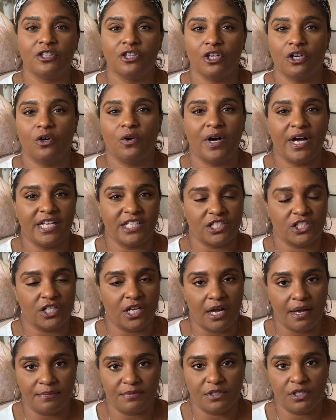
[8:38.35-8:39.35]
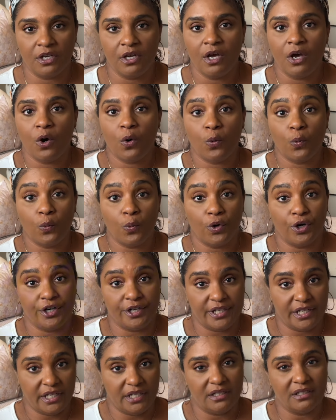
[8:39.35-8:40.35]
though I stopped
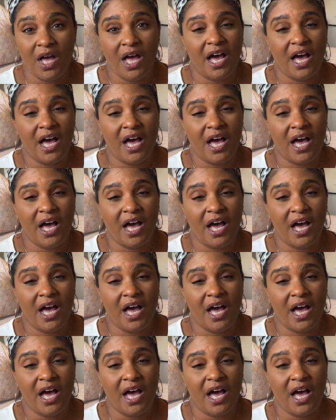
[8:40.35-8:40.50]
working.